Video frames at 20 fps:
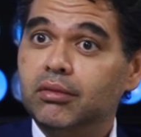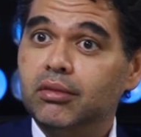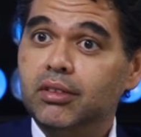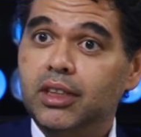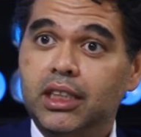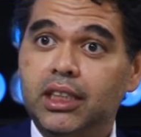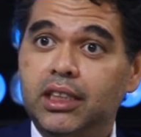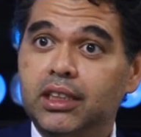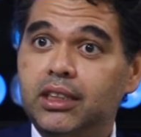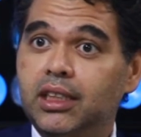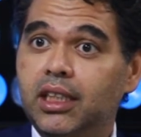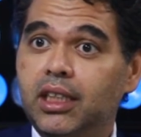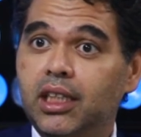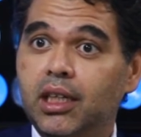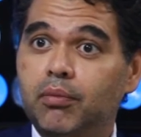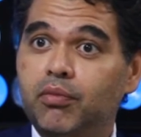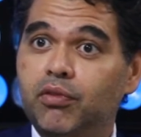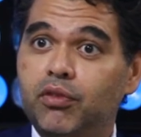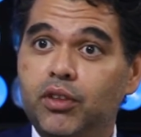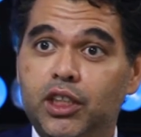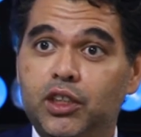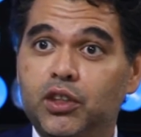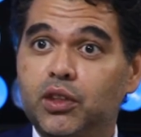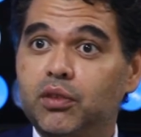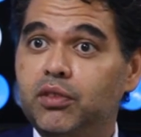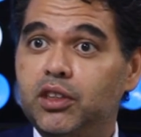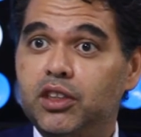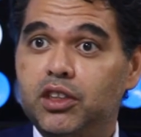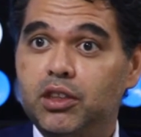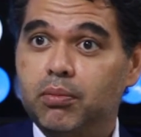that he has set up for each of
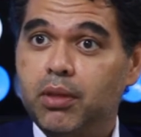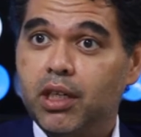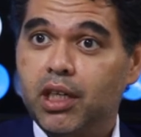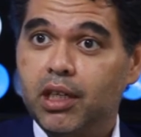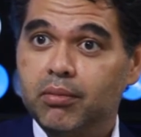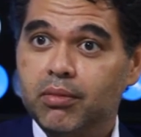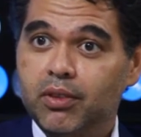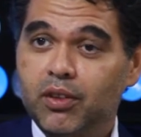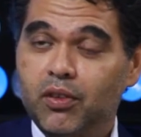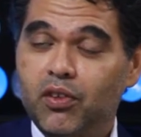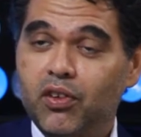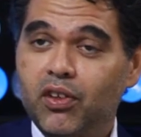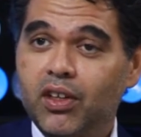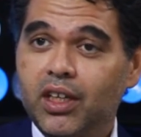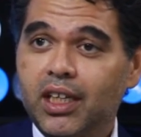his departments.